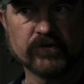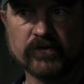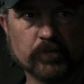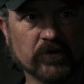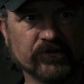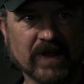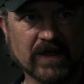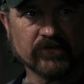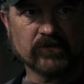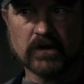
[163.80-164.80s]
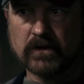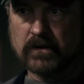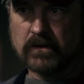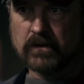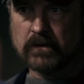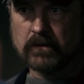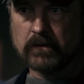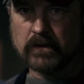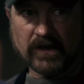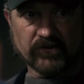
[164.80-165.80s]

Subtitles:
problem they were dealing with,